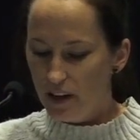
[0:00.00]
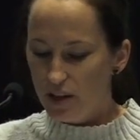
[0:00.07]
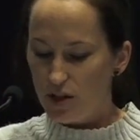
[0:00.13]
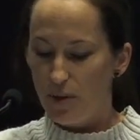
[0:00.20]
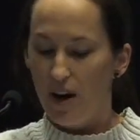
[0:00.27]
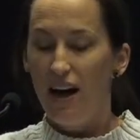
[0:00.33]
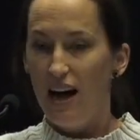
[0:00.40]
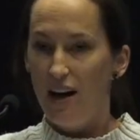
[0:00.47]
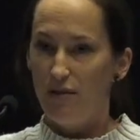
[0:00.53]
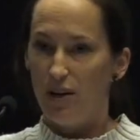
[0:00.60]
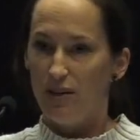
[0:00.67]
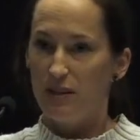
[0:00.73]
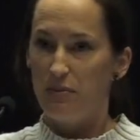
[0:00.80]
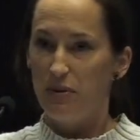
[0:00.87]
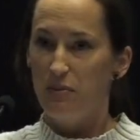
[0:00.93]
Do I have a
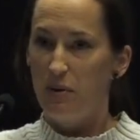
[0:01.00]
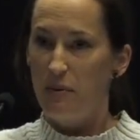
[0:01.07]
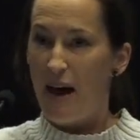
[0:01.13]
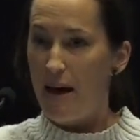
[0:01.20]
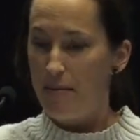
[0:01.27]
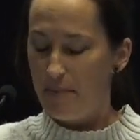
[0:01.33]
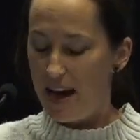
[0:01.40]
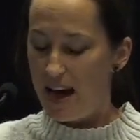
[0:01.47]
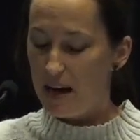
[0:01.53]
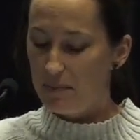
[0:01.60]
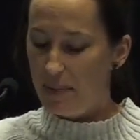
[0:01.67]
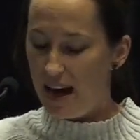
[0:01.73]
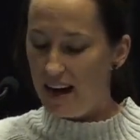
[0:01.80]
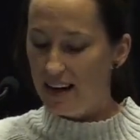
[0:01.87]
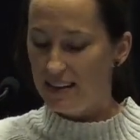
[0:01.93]
hospital bag
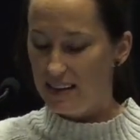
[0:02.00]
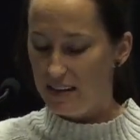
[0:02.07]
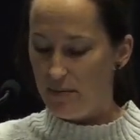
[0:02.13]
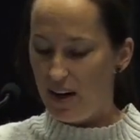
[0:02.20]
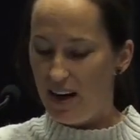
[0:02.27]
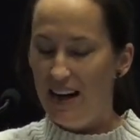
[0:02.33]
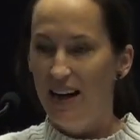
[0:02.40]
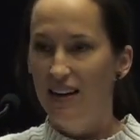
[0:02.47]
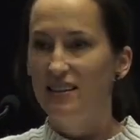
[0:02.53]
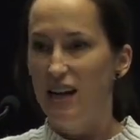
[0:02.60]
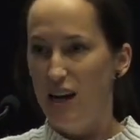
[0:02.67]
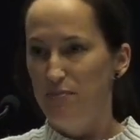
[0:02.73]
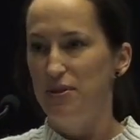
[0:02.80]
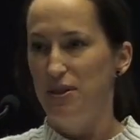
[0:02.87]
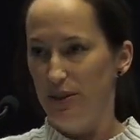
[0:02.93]
packed at my house?
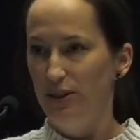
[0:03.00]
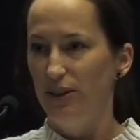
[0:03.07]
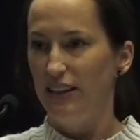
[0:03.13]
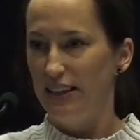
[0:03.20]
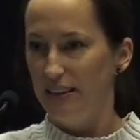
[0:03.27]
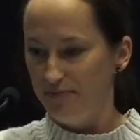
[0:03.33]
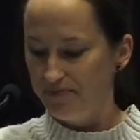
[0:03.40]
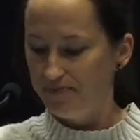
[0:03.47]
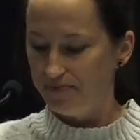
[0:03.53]
Absolutely.